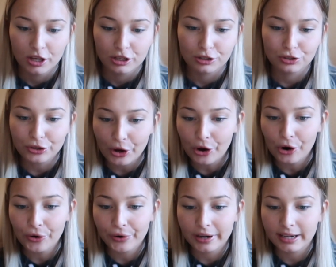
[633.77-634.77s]

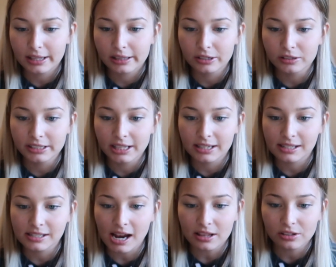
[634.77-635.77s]
So, and clearly that
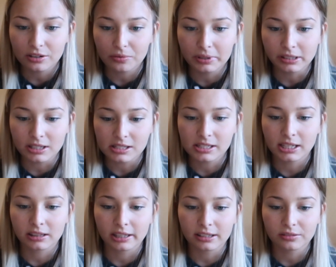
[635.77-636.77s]
does not look
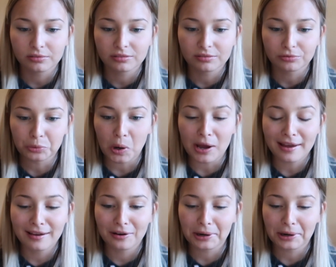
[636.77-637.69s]
realistic, like what?